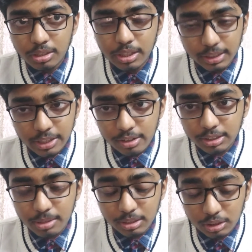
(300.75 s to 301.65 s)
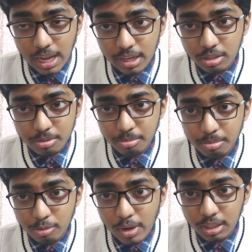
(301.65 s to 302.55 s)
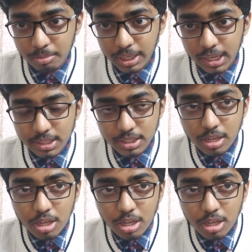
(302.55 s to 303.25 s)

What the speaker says: Like there are and quantum mechanics.